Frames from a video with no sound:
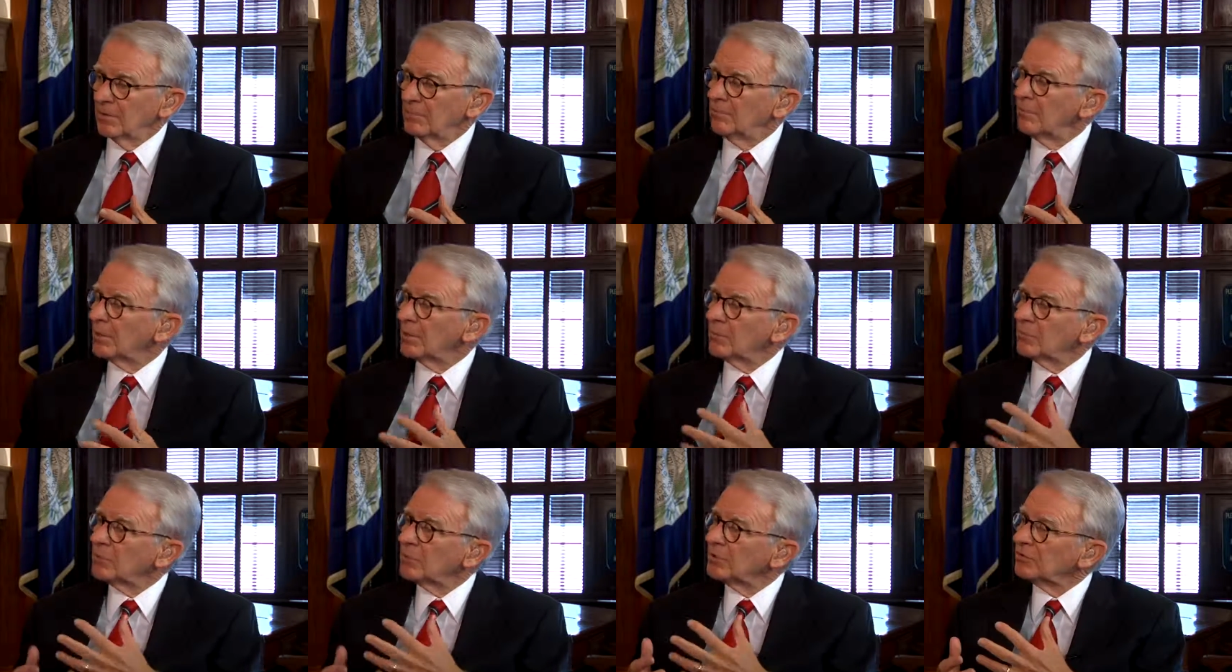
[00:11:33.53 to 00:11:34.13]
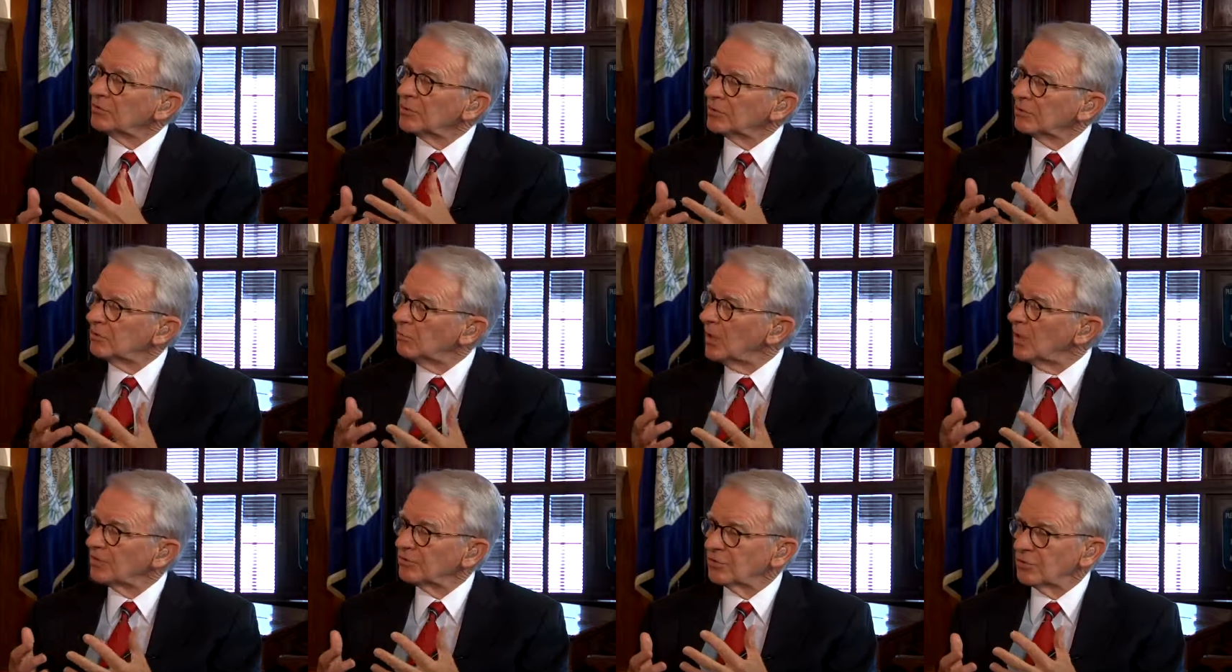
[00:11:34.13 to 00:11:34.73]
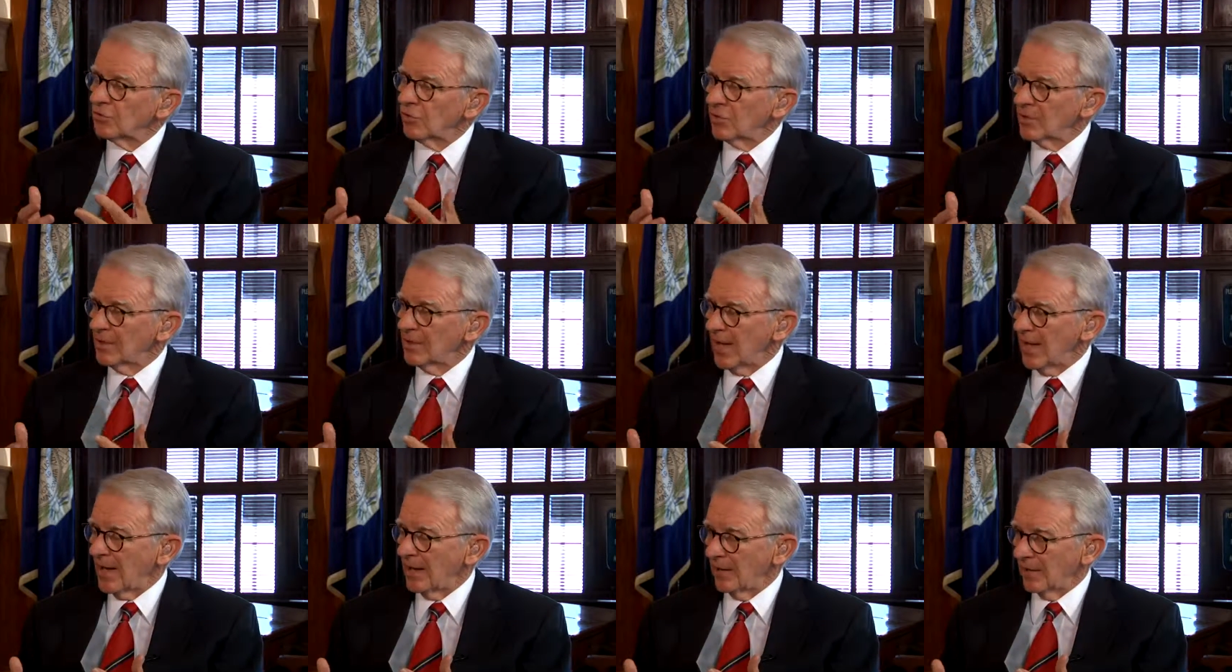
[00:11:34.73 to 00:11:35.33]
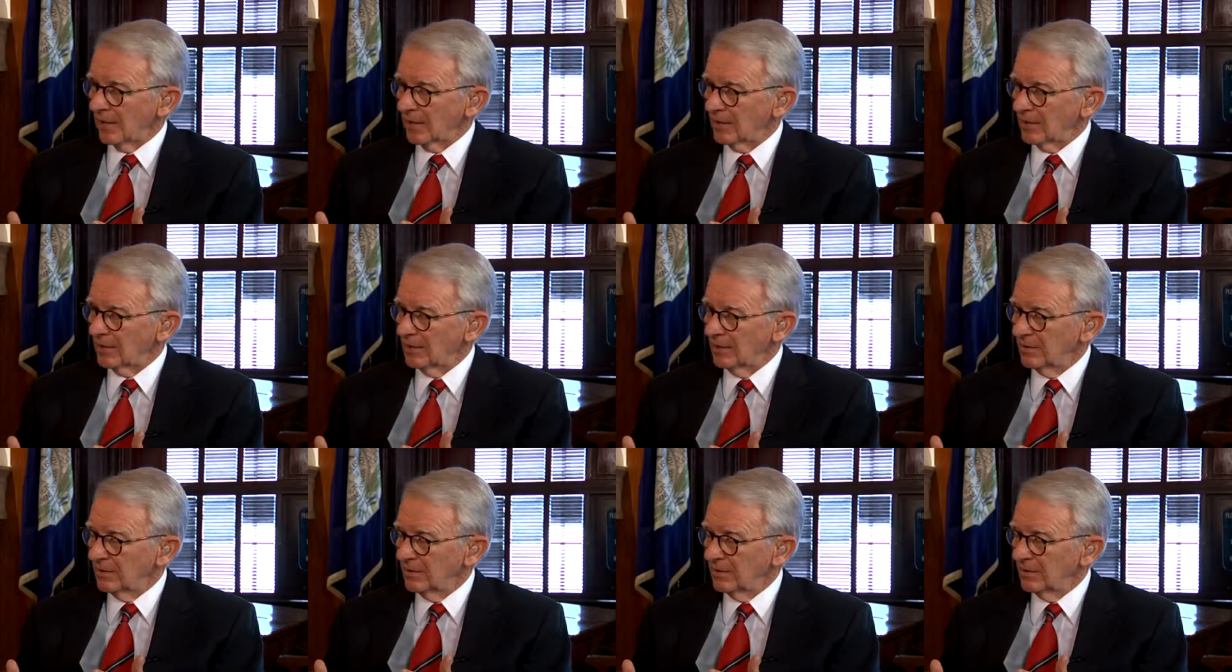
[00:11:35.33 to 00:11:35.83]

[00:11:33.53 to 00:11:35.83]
but it wasn't organic.